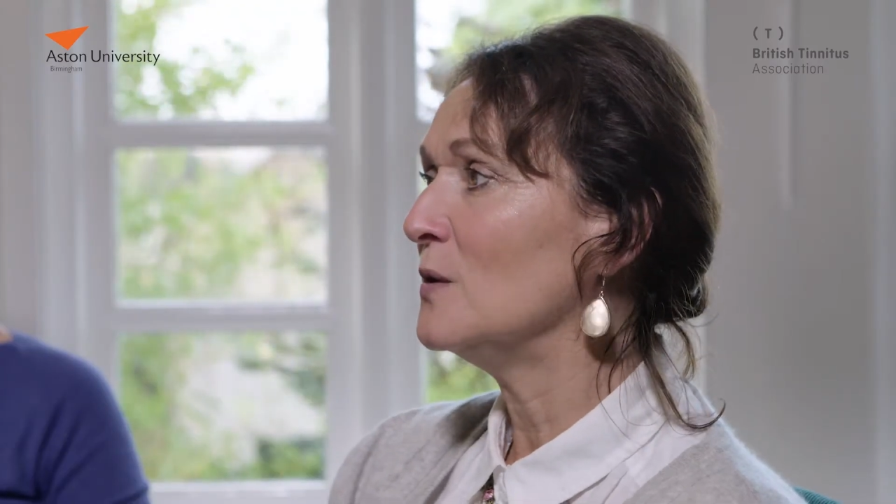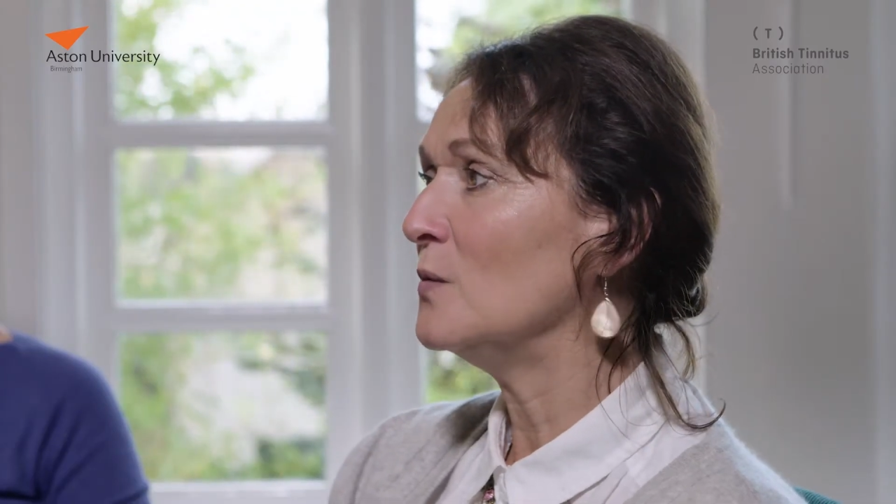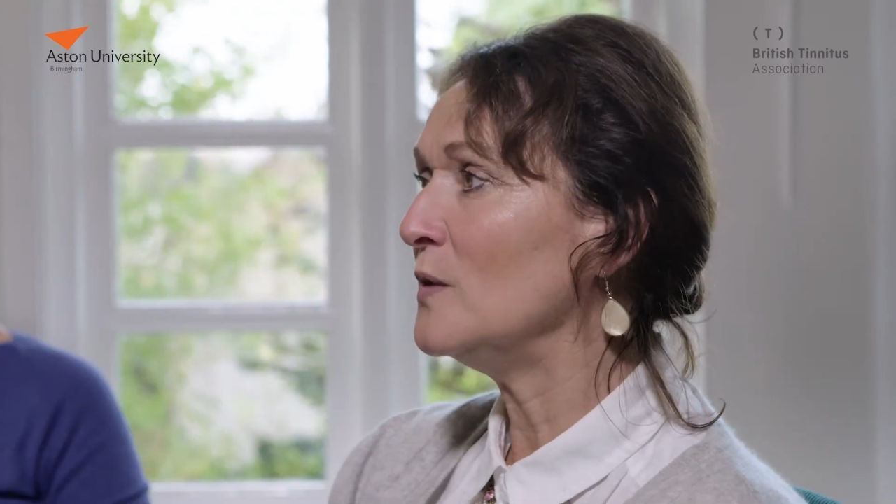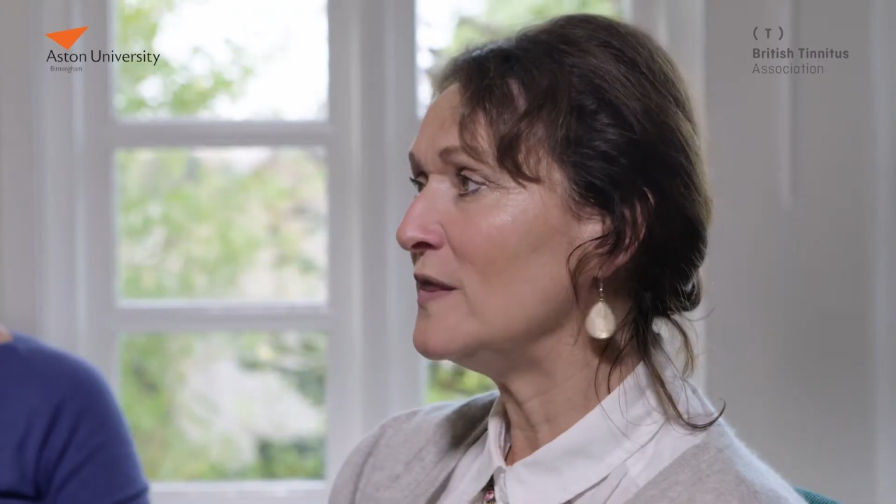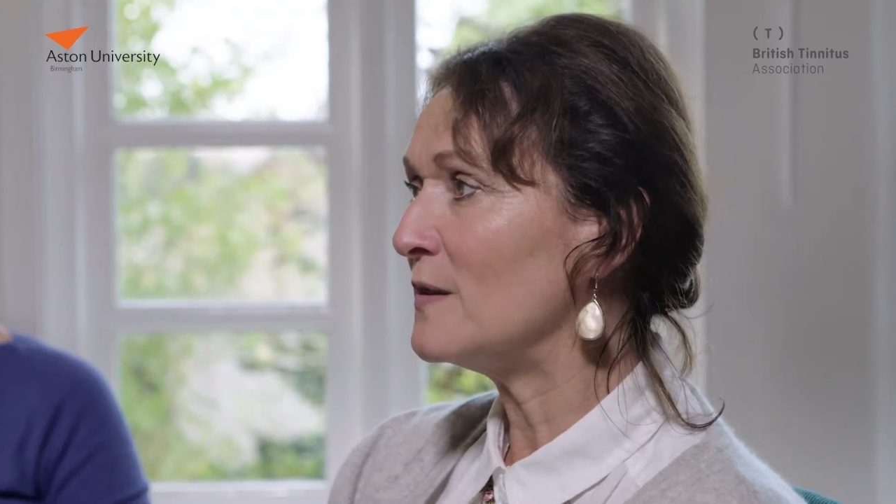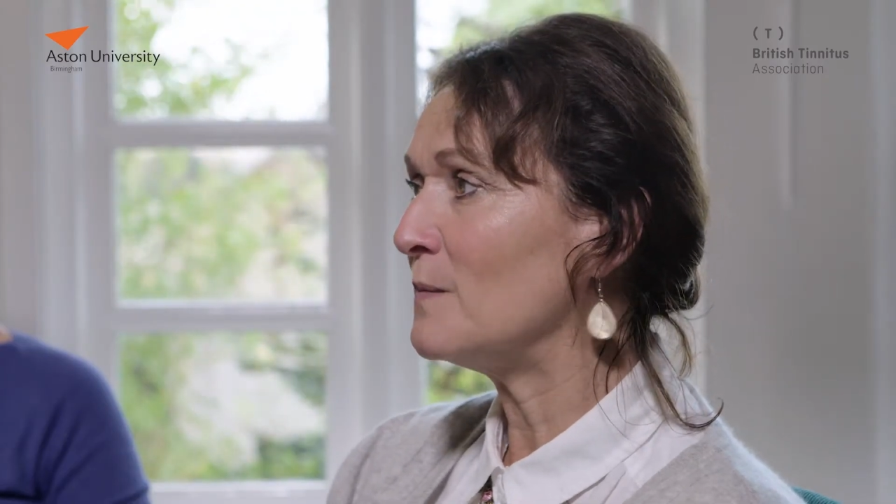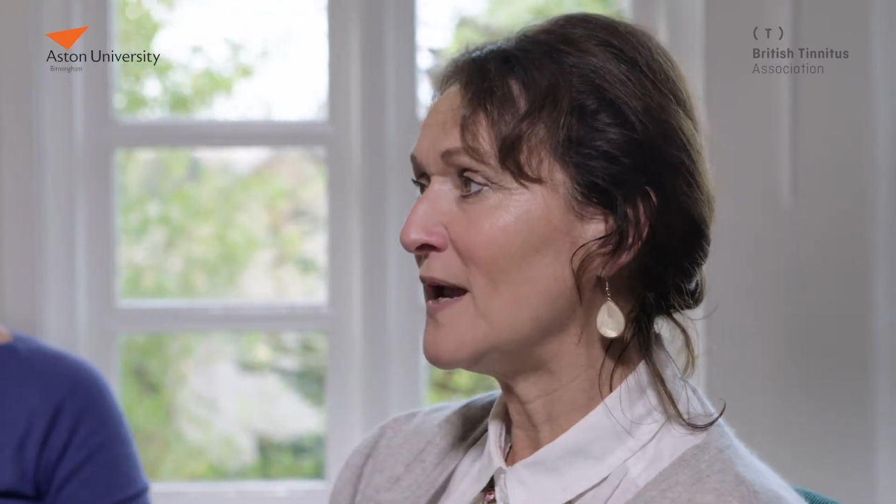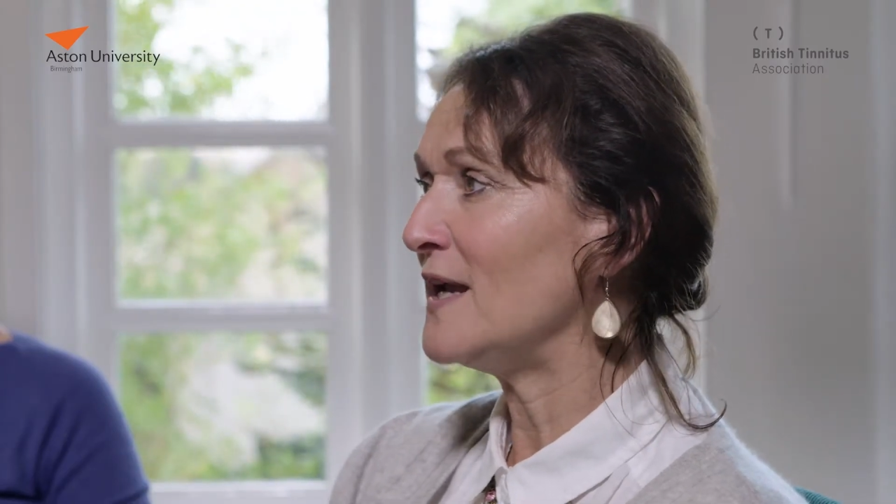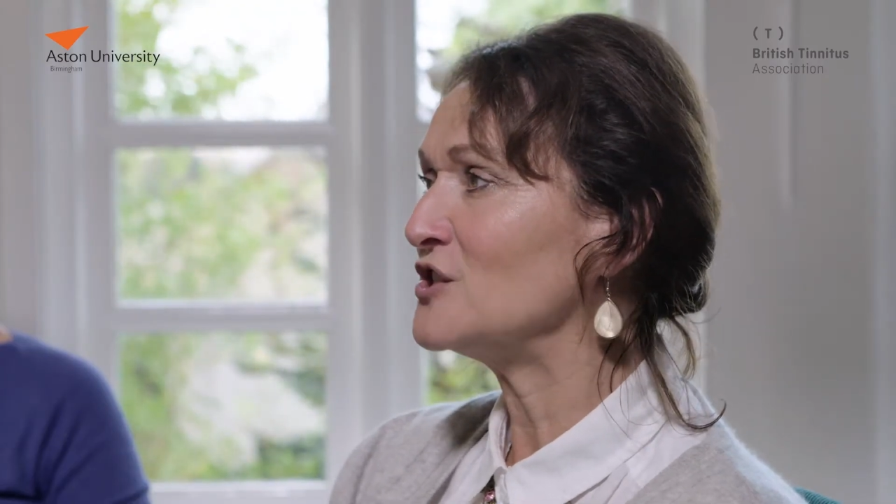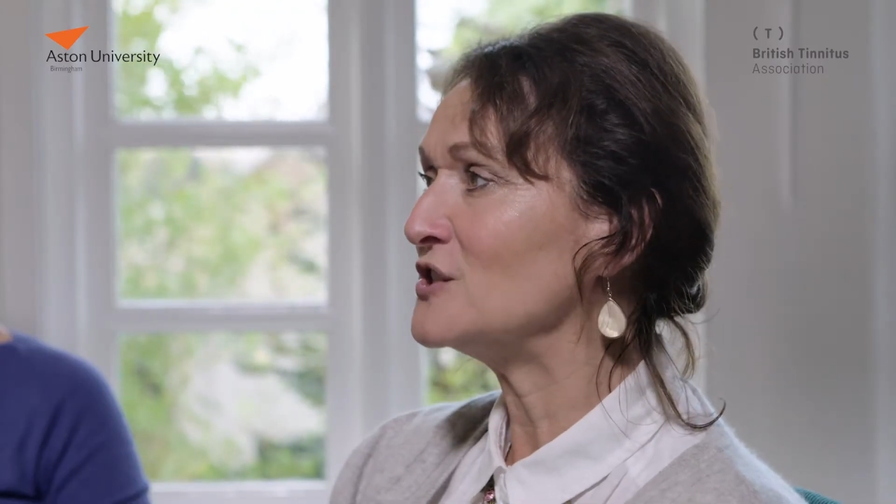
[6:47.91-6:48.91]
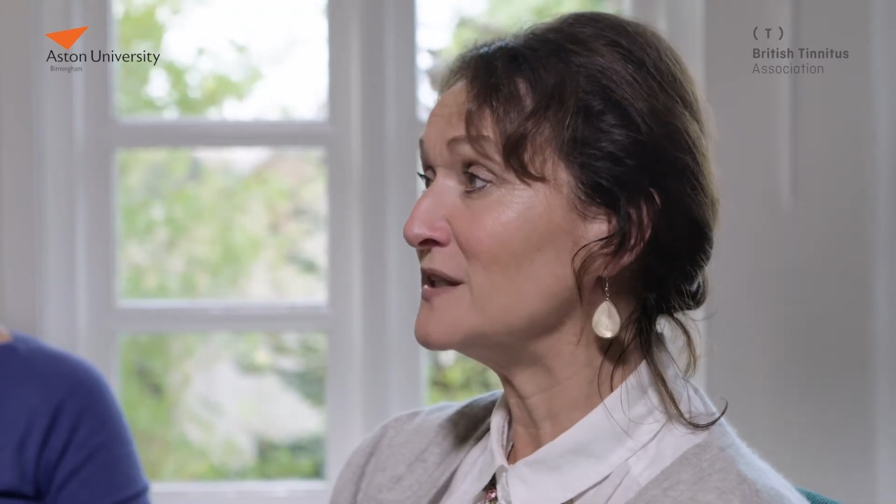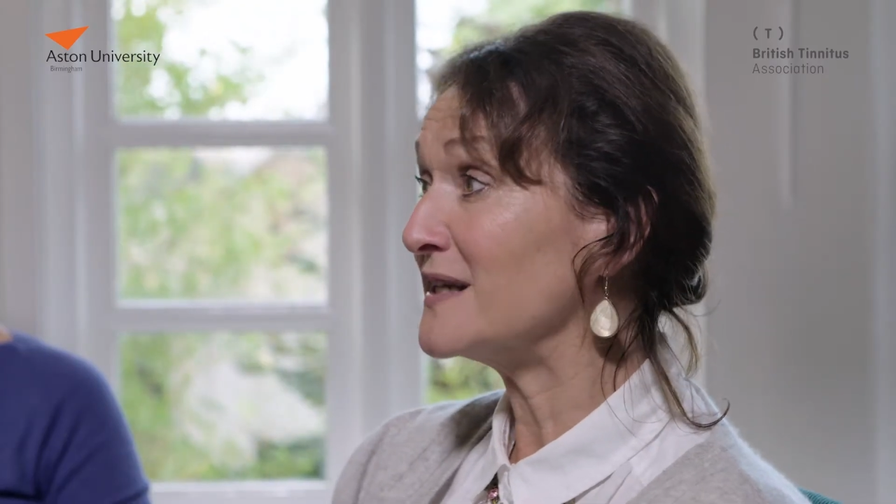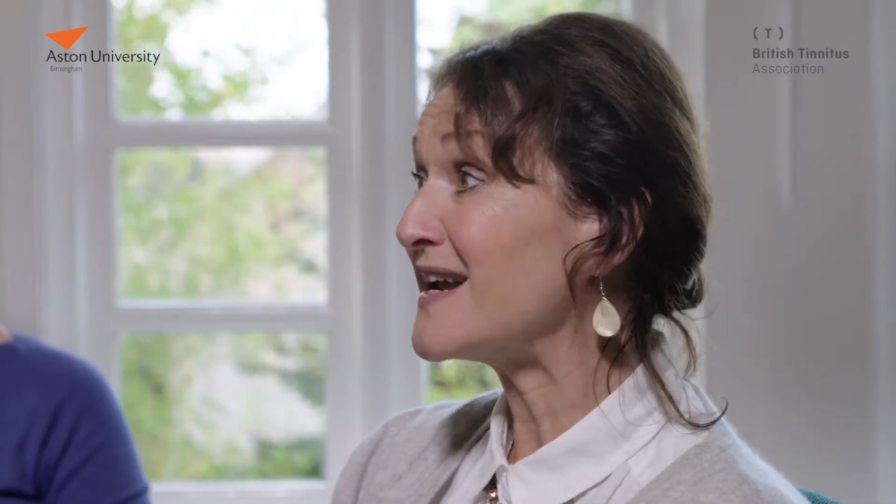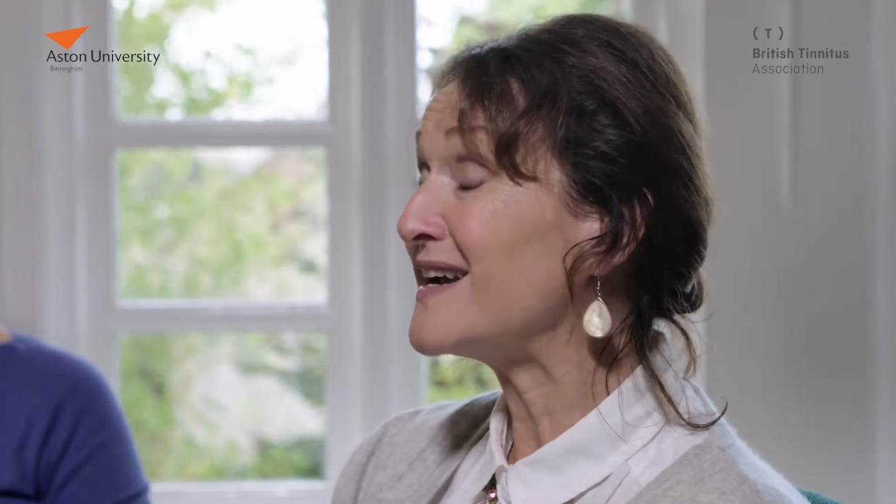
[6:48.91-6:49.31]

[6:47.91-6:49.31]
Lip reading: with the patient